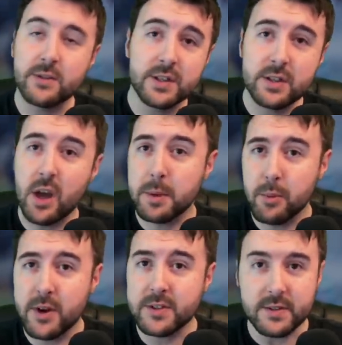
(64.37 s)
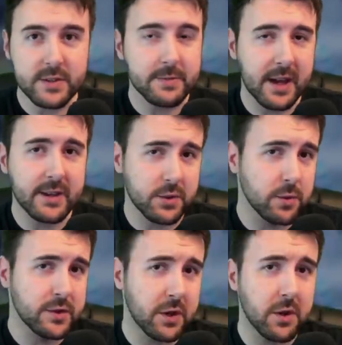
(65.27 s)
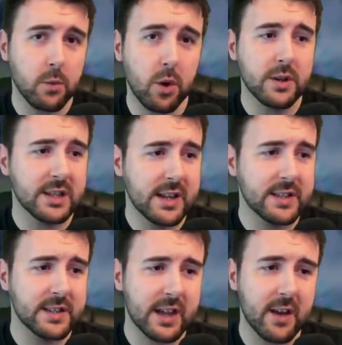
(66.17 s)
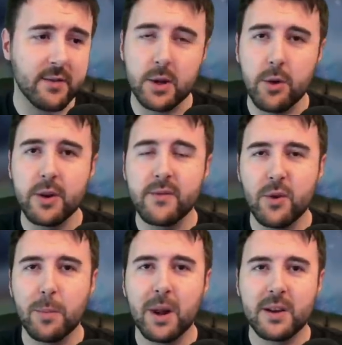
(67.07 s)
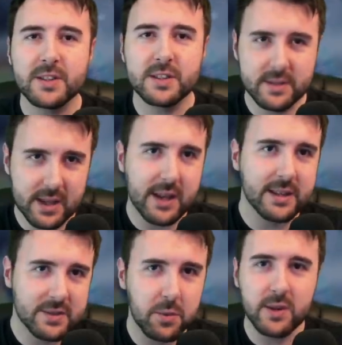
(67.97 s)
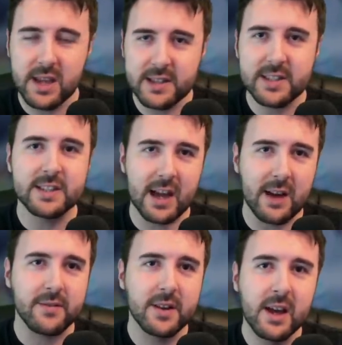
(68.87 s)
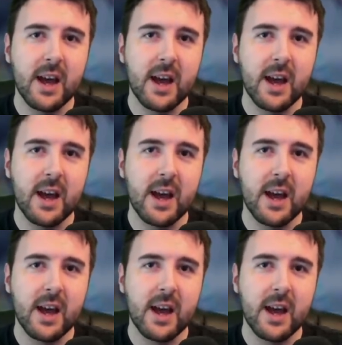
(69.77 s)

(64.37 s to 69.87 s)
Disturbing Presence, that is also what Yetis have. Loner 4+, that is what Yetis have.